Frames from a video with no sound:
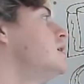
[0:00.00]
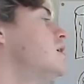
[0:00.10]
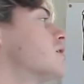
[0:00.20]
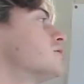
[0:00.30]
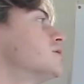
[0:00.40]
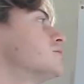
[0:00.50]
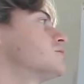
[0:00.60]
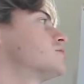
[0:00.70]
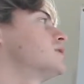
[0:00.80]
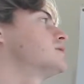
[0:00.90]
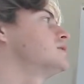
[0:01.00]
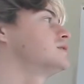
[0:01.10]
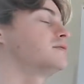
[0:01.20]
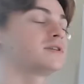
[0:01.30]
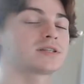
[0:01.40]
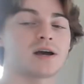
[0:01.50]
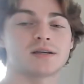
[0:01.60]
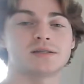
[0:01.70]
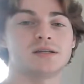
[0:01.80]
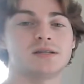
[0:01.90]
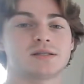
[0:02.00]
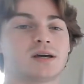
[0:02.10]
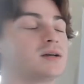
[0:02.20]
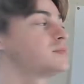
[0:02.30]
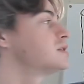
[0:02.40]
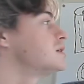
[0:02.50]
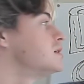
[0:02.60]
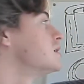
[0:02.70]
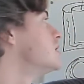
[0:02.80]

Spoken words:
Our shear stress is the viscosity times the